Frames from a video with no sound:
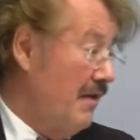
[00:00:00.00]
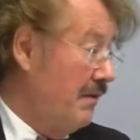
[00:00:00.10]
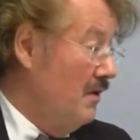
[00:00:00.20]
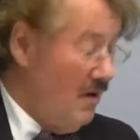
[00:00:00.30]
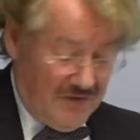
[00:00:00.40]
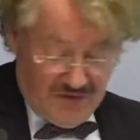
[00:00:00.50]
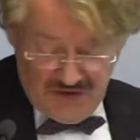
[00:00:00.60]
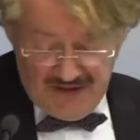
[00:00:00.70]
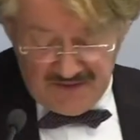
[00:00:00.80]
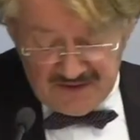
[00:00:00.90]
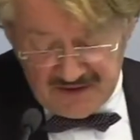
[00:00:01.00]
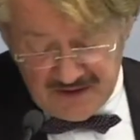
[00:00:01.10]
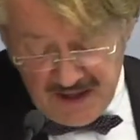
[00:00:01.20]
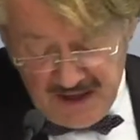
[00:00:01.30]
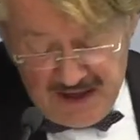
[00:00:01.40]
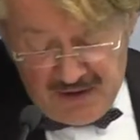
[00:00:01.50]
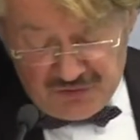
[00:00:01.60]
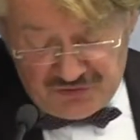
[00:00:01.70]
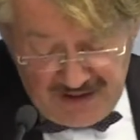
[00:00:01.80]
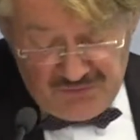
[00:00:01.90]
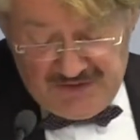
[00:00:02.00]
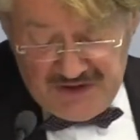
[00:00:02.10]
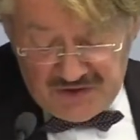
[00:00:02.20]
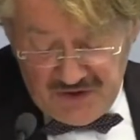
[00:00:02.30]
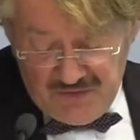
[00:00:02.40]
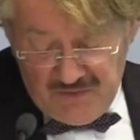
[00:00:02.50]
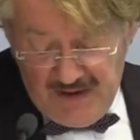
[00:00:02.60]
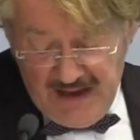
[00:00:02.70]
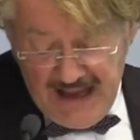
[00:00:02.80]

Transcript: ethnologists generally do,